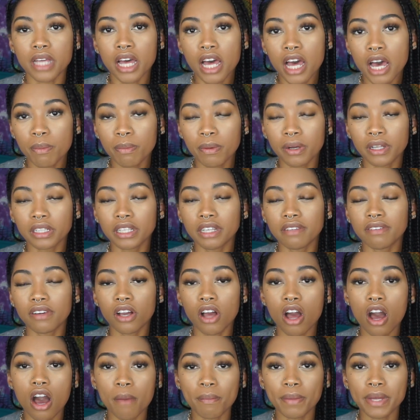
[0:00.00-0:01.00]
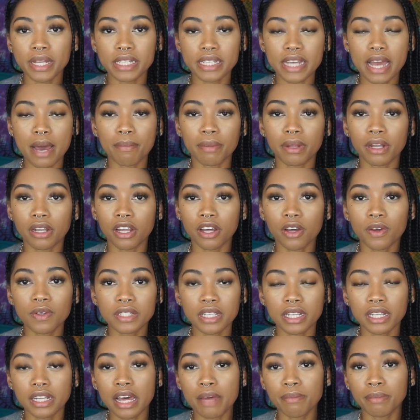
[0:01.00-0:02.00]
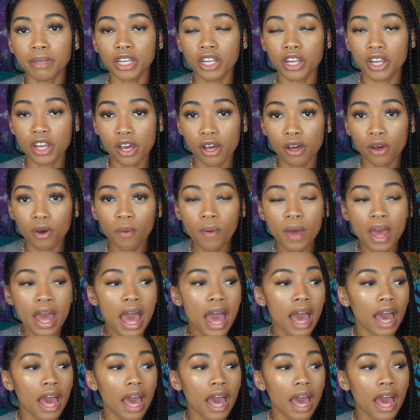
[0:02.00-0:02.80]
up or leave a comment down below to let me know.